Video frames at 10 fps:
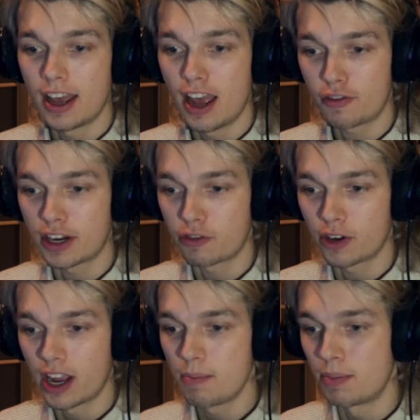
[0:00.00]
every
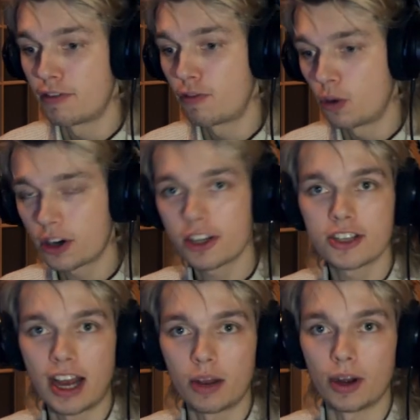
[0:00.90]
frame before the
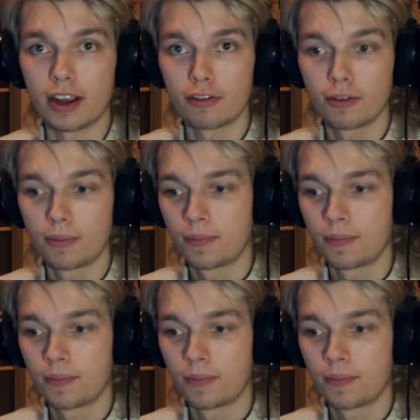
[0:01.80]
sine wave.